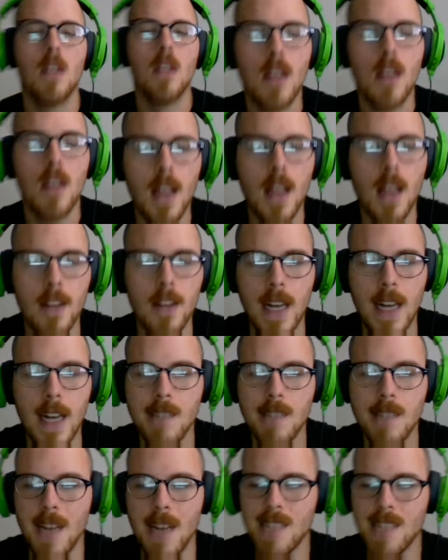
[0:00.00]
Hello
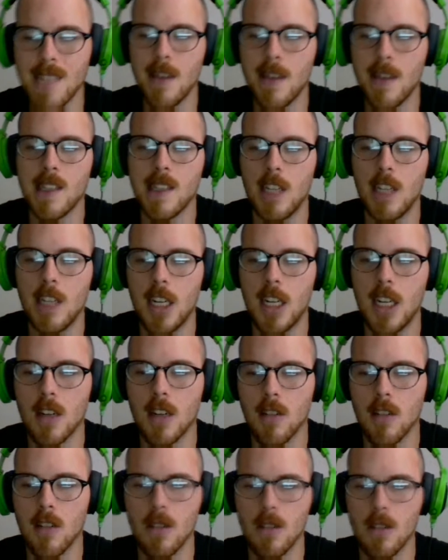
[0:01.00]
guys, Master Monster here.
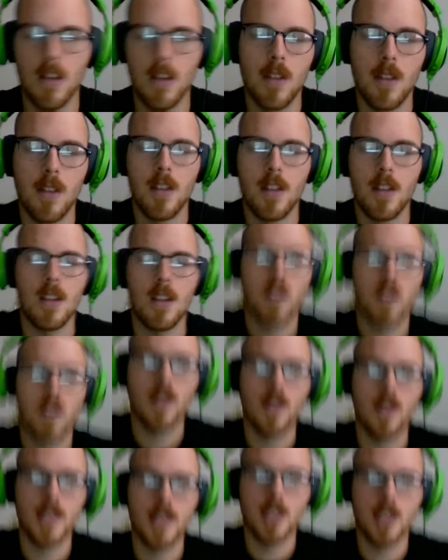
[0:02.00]
Here with a
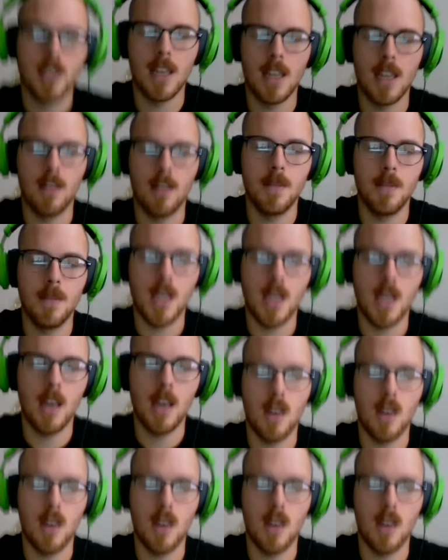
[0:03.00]
quick channel update.